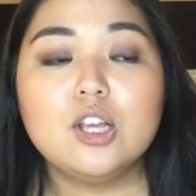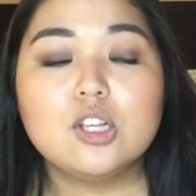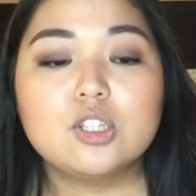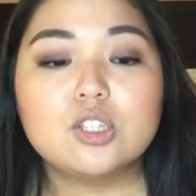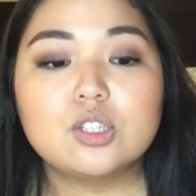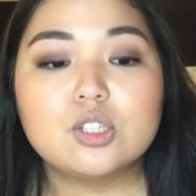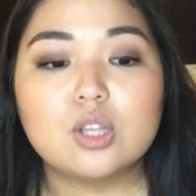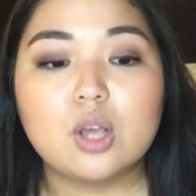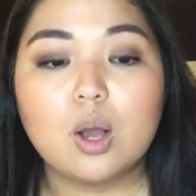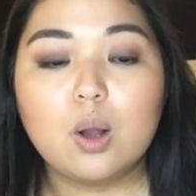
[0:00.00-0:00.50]

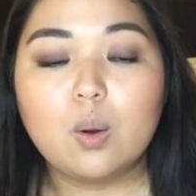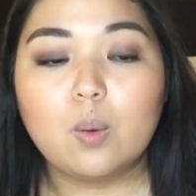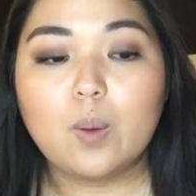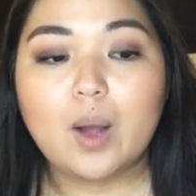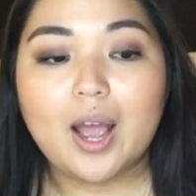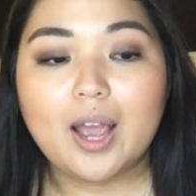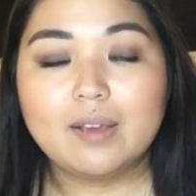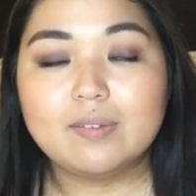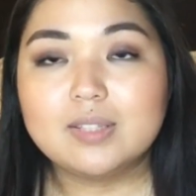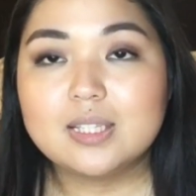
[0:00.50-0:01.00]

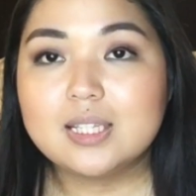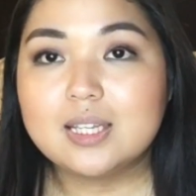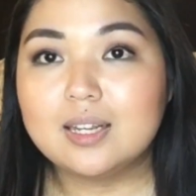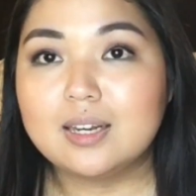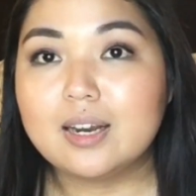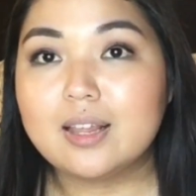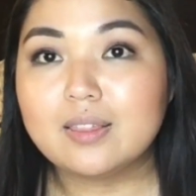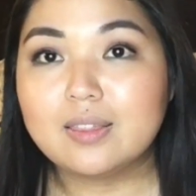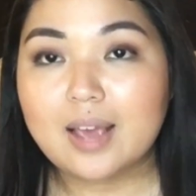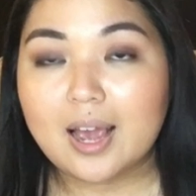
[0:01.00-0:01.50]
So I've
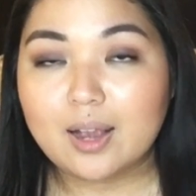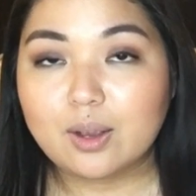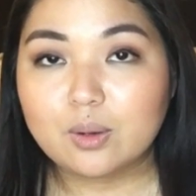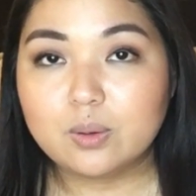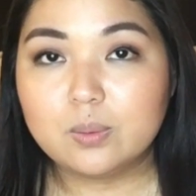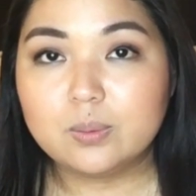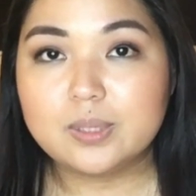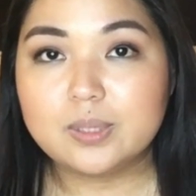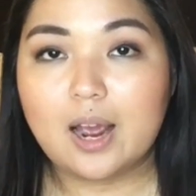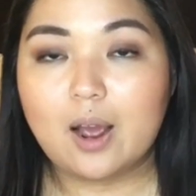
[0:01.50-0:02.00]
seen that
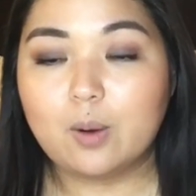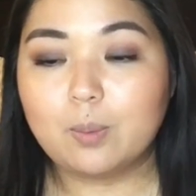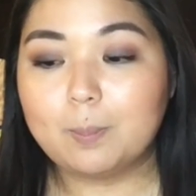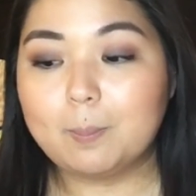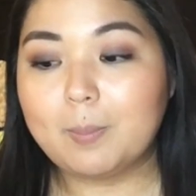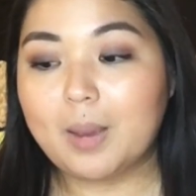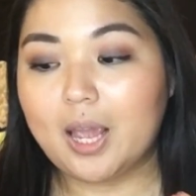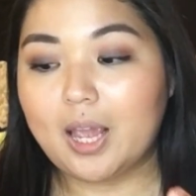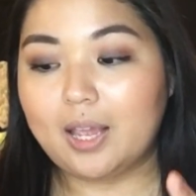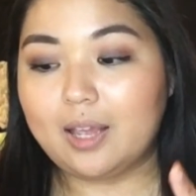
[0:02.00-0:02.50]
go down.
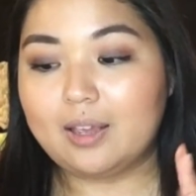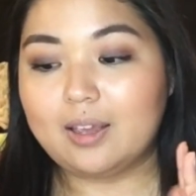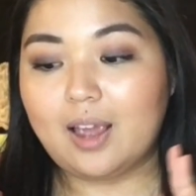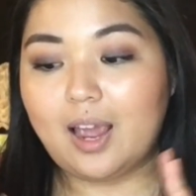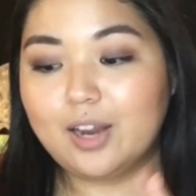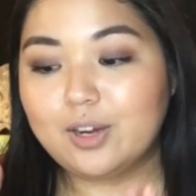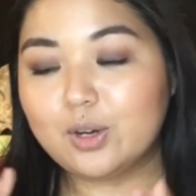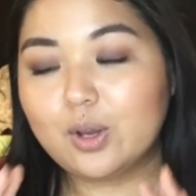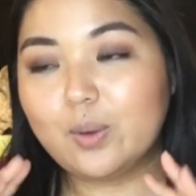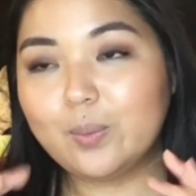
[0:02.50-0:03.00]
My,
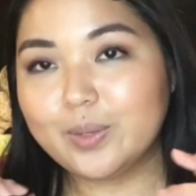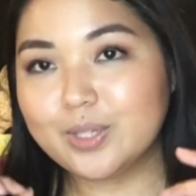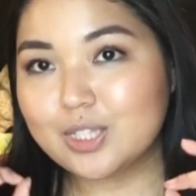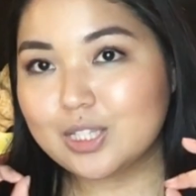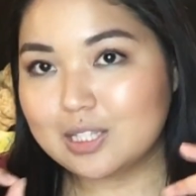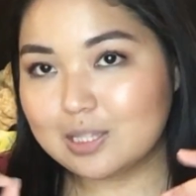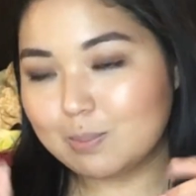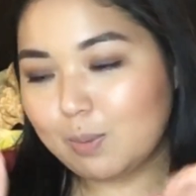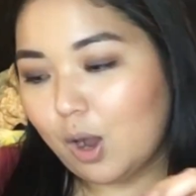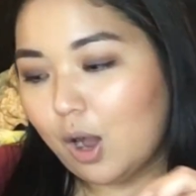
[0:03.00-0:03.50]
I know
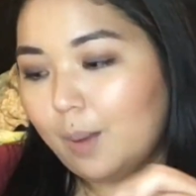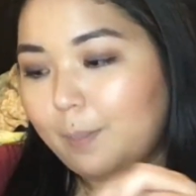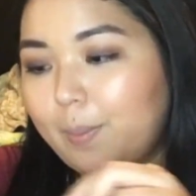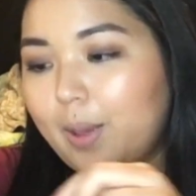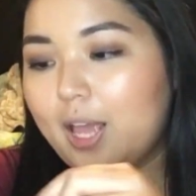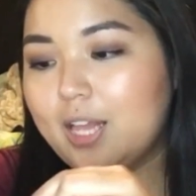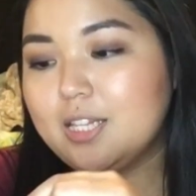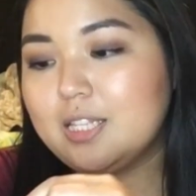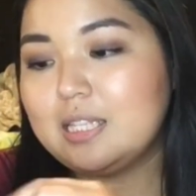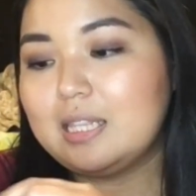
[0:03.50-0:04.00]
it's small,
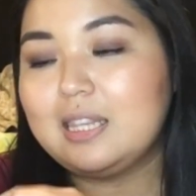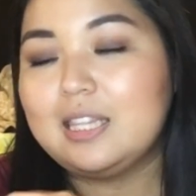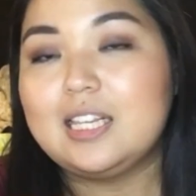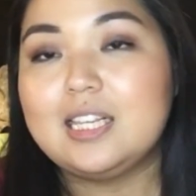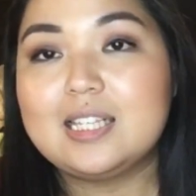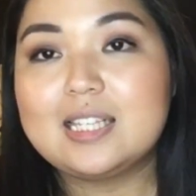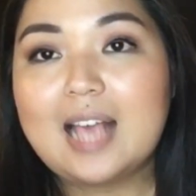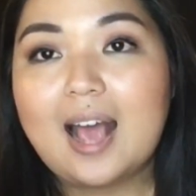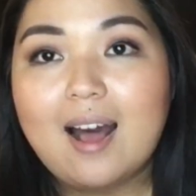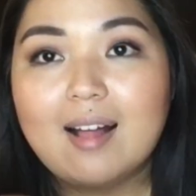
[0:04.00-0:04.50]
but
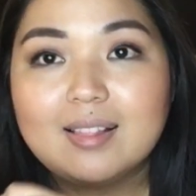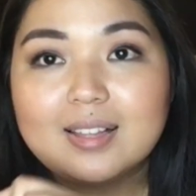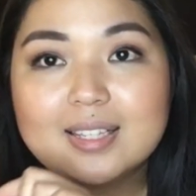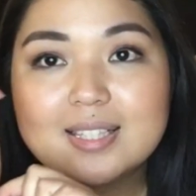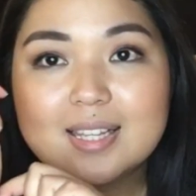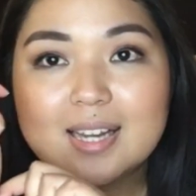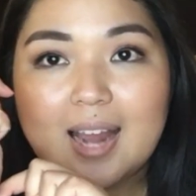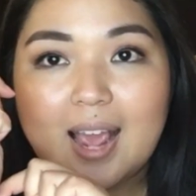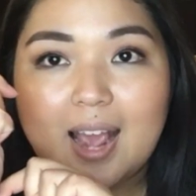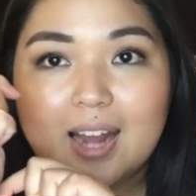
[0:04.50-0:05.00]
these
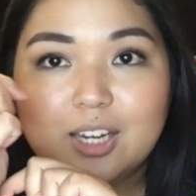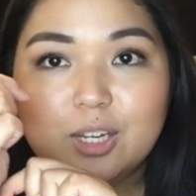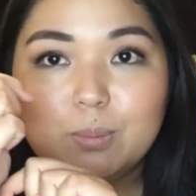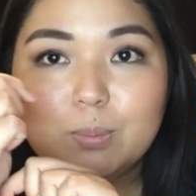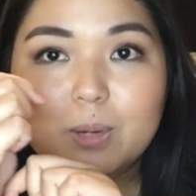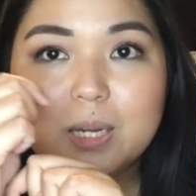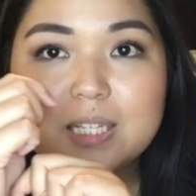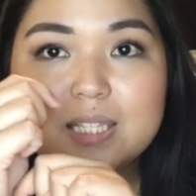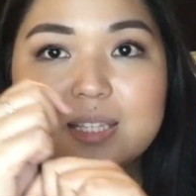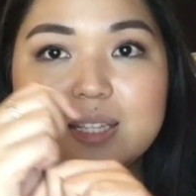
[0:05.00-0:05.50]
Alex and Ani
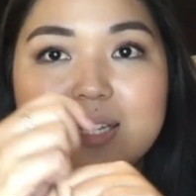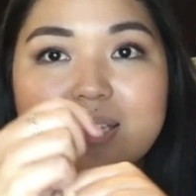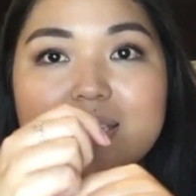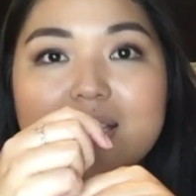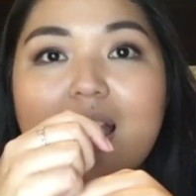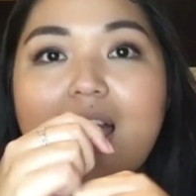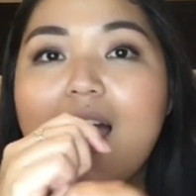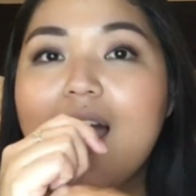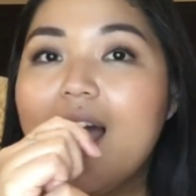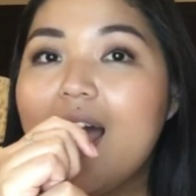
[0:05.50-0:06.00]
bracelets,
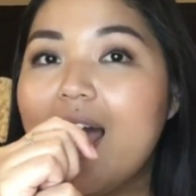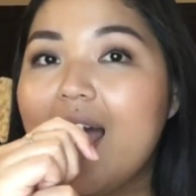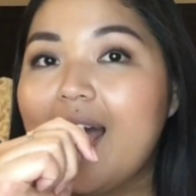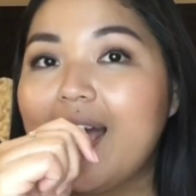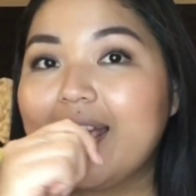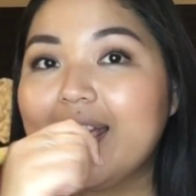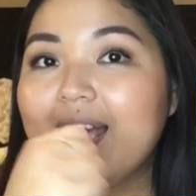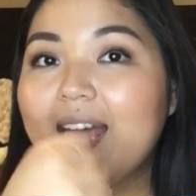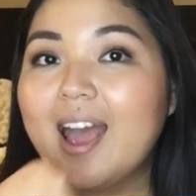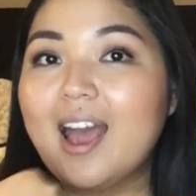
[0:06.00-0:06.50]

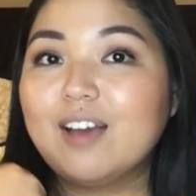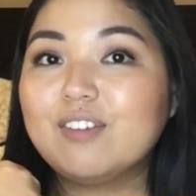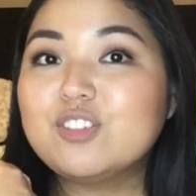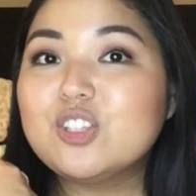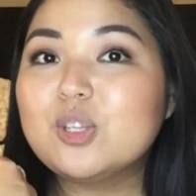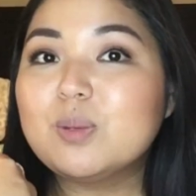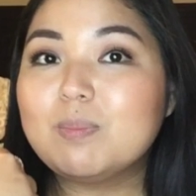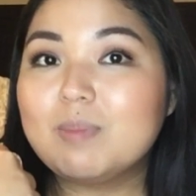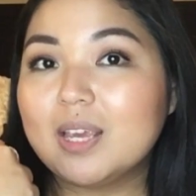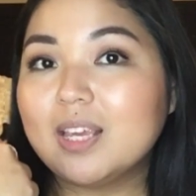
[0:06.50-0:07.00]
I have
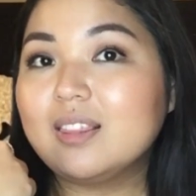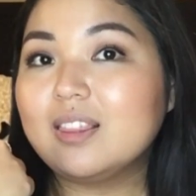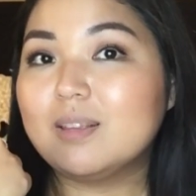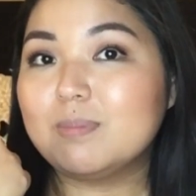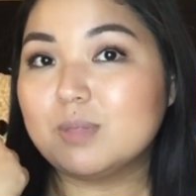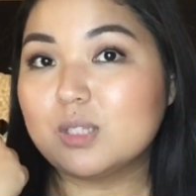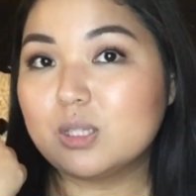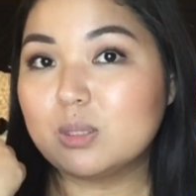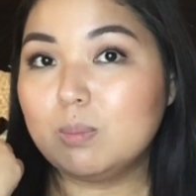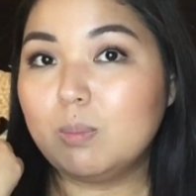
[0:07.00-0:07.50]
to make
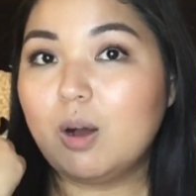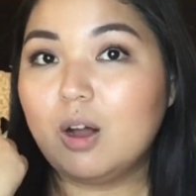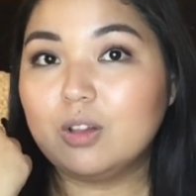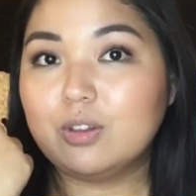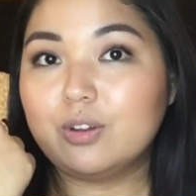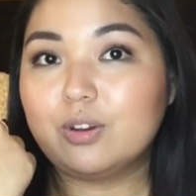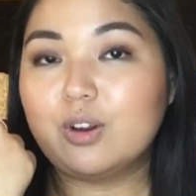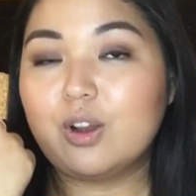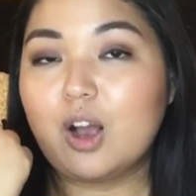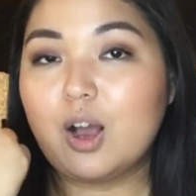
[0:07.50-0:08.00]
them
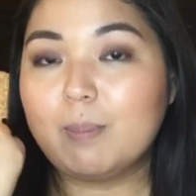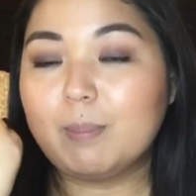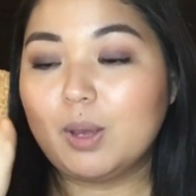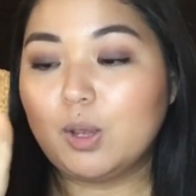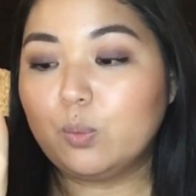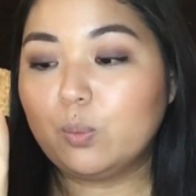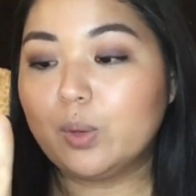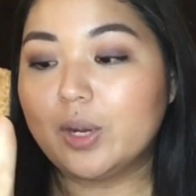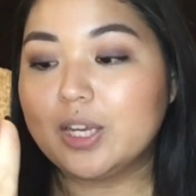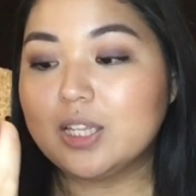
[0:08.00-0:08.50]
smaller on my
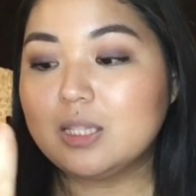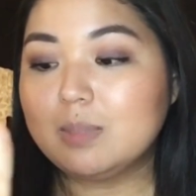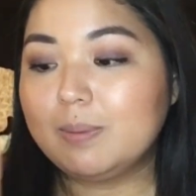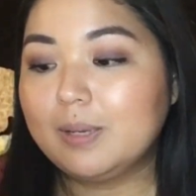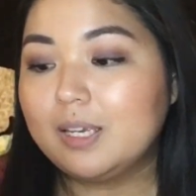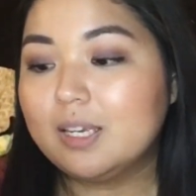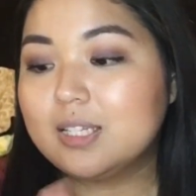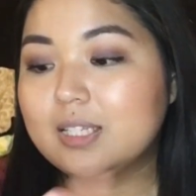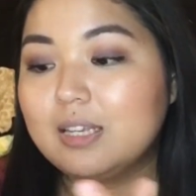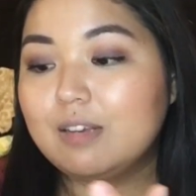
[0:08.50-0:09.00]
wrist
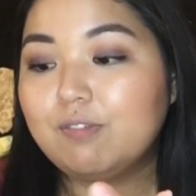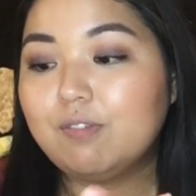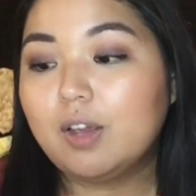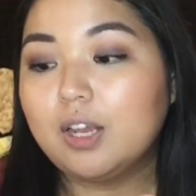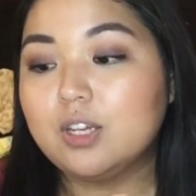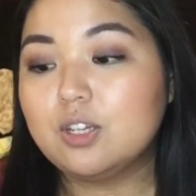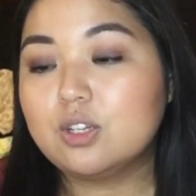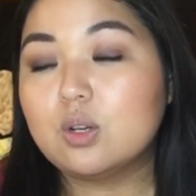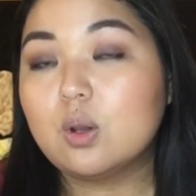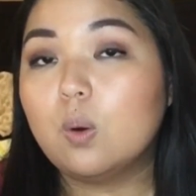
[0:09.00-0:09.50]
because if
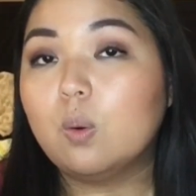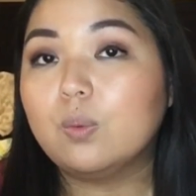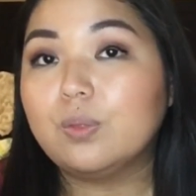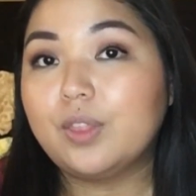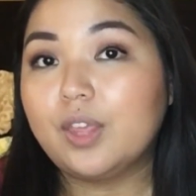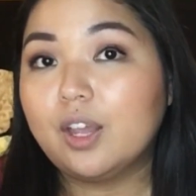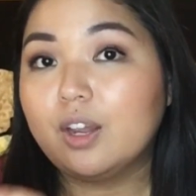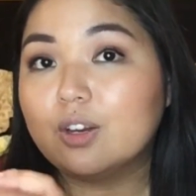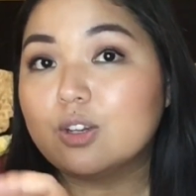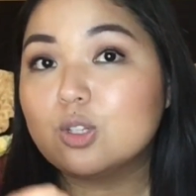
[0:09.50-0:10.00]
I don't,
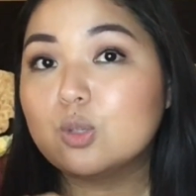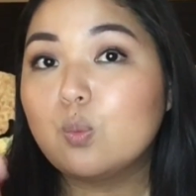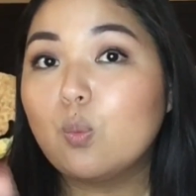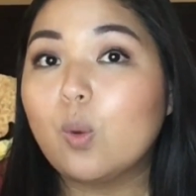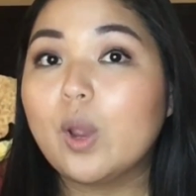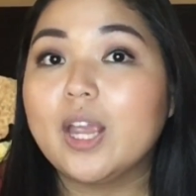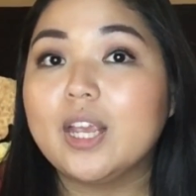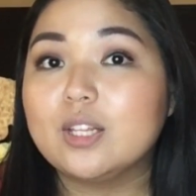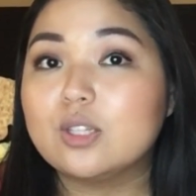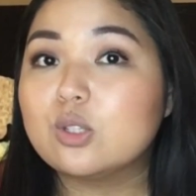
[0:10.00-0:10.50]
they are
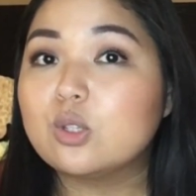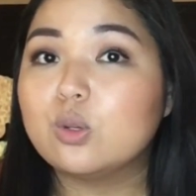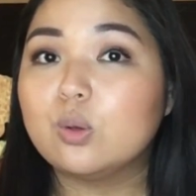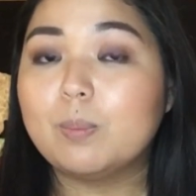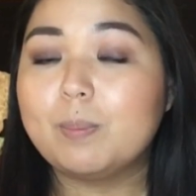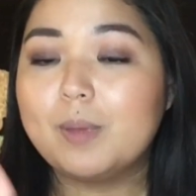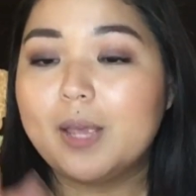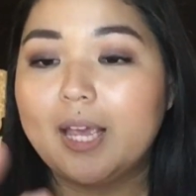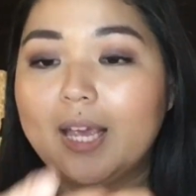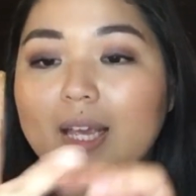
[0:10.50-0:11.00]
way too
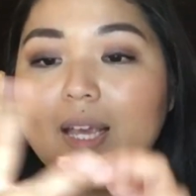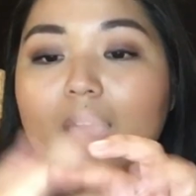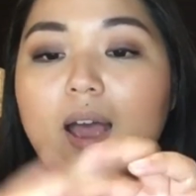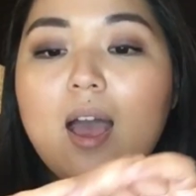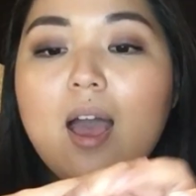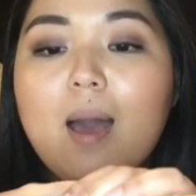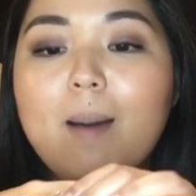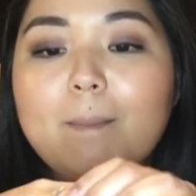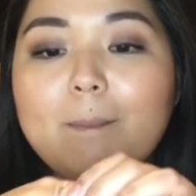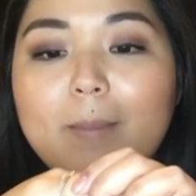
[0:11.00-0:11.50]
big.
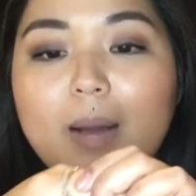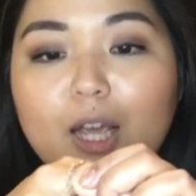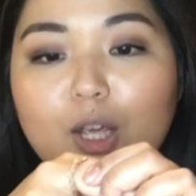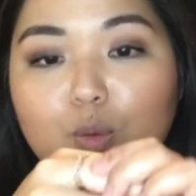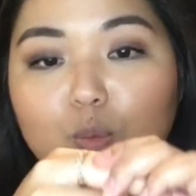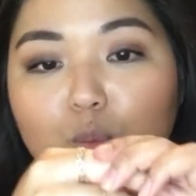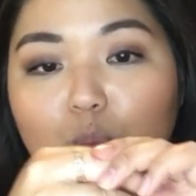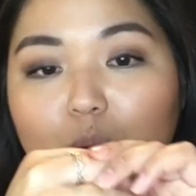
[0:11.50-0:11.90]
My